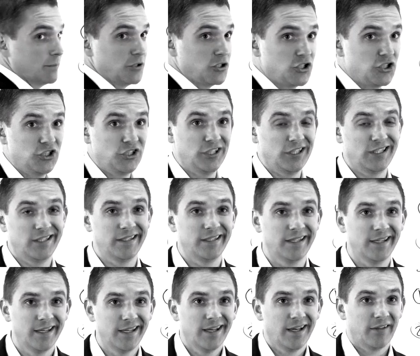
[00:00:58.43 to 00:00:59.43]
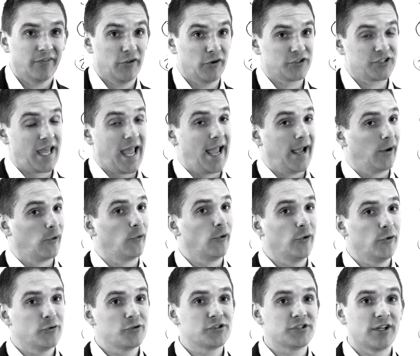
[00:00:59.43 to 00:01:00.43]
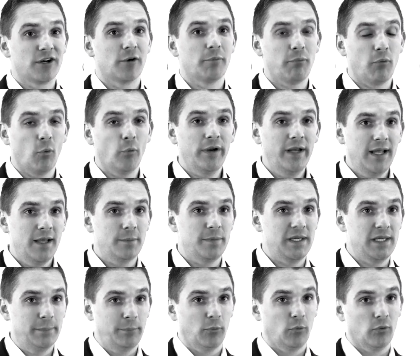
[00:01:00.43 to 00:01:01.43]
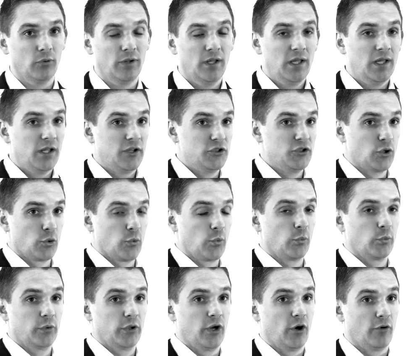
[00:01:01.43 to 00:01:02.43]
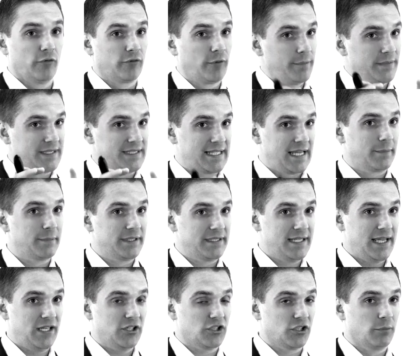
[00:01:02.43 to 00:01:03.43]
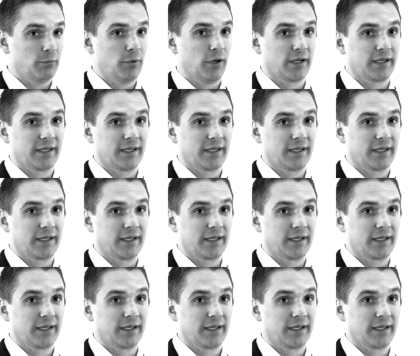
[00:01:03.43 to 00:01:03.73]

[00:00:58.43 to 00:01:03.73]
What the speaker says: to the machine, there's arrows that are pointing people from the segmentation